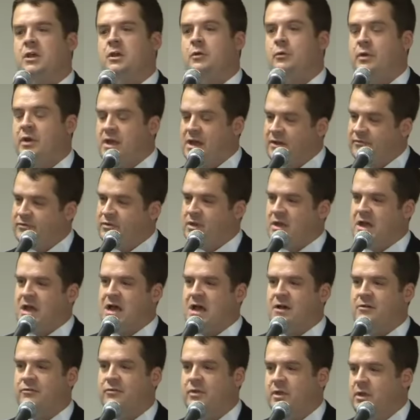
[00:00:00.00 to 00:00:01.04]
We have to
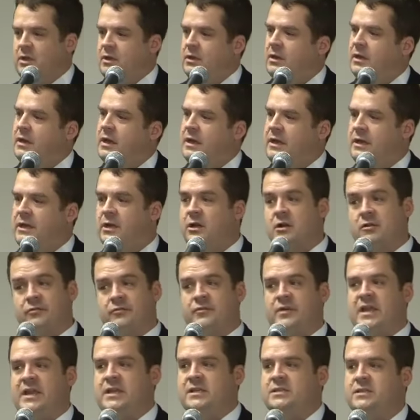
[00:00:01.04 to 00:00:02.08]
have an
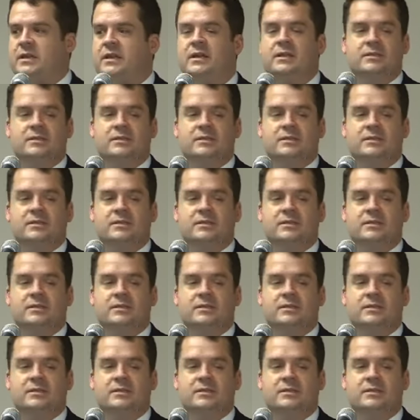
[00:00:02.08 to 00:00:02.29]
interface that